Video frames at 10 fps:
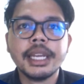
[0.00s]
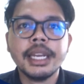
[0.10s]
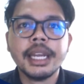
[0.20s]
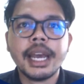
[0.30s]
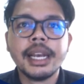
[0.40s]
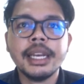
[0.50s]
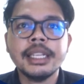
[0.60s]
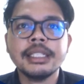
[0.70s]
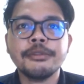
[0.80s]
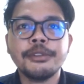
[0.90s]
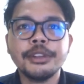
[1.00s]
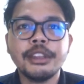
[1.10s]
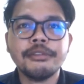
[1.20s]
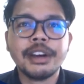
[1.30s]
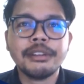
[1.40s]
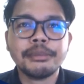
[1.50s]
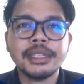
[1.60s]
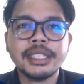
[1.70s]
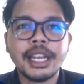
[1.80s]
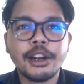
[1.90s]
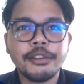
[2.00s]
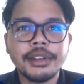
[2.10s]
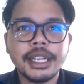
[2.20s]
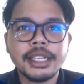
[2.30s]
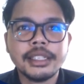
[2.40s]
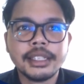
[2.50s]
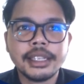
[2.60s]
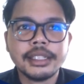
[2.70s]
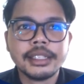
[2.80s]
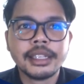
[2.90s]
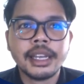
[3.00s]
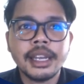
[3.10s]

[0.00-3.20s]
in at least 45% of the instance,